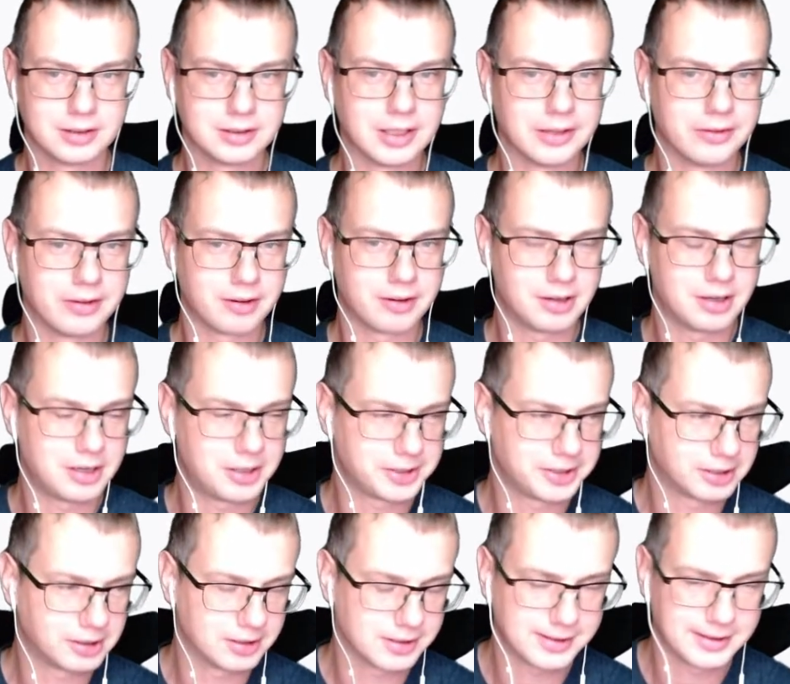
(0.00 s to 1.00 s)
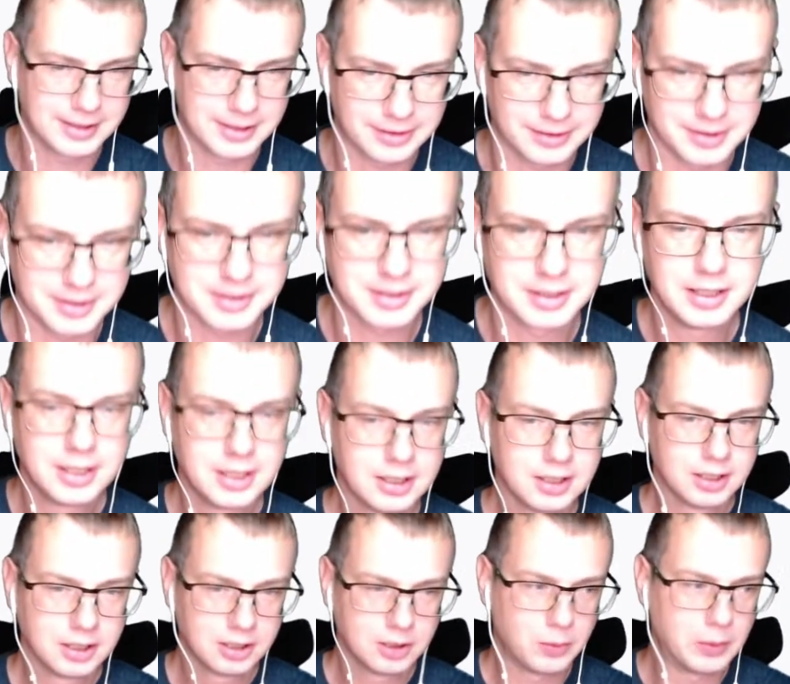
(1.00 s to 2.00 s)
and there are articles like this.
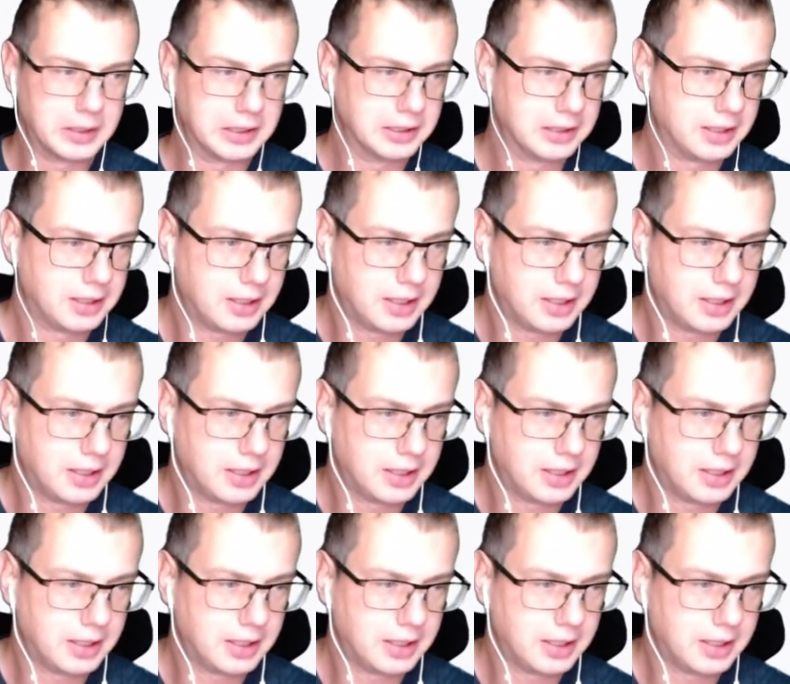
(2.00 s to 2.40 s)
Well,